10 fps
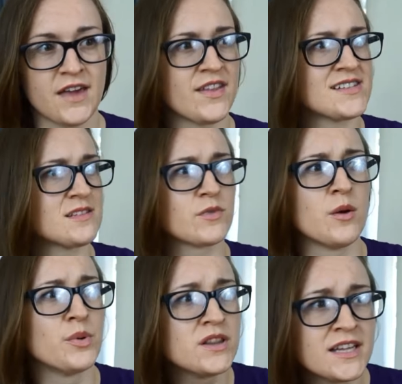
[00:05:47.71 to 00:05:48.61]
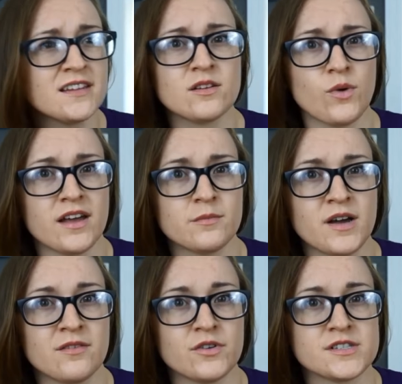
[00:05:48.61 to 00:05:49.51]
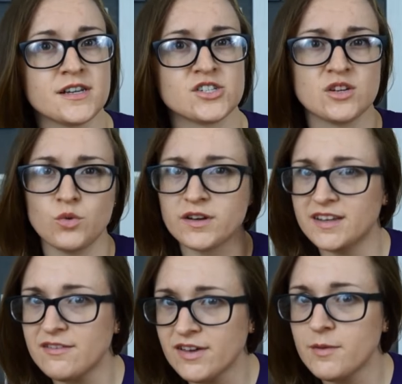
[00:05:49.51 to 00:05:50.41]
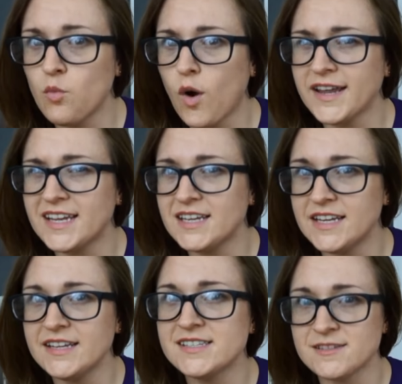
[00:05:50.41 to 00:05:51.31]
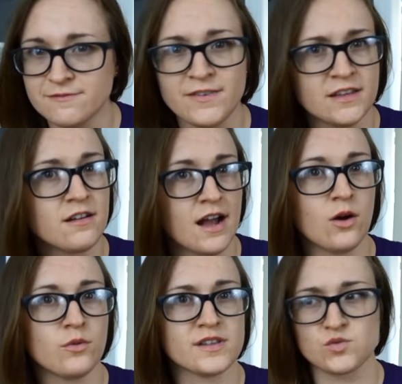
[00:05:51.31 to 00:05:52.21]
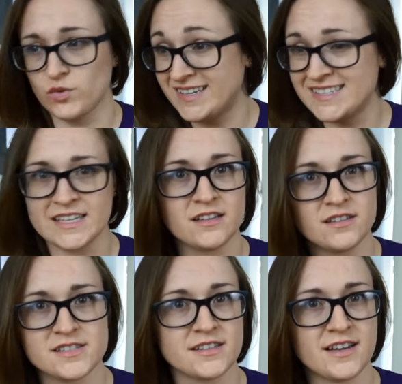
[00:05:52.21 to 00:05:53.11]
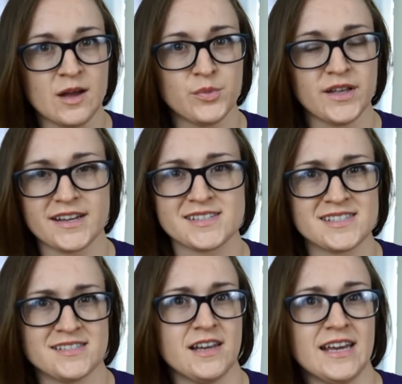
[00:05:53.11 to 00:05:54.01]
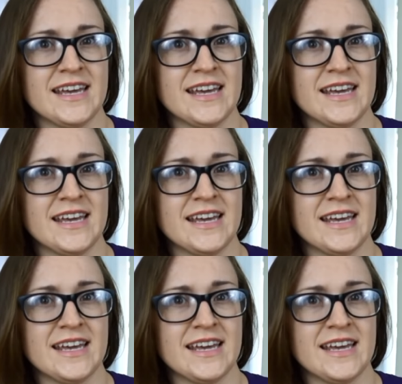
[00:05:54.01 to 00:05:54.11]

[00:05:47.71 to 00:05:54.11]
and then some completely random conversation will give him what he needs to figure out this ridiculously complex